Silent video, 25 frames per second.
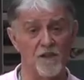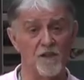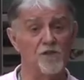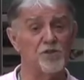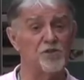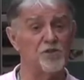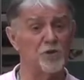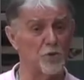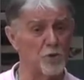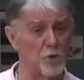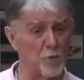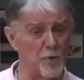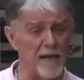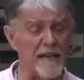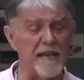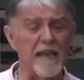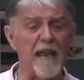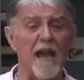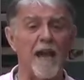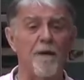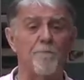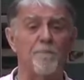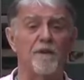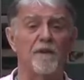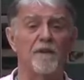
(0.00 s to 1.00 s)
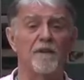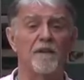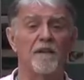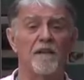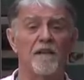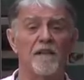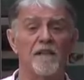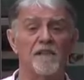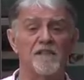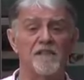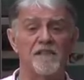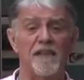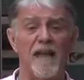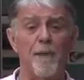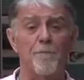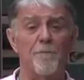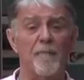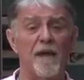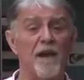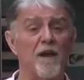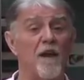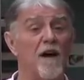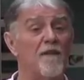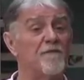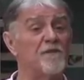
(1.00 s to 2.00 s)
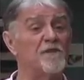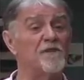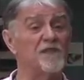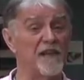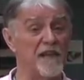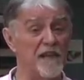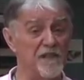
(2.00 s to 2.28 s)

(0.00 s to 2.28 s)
So to recap, Snappay offers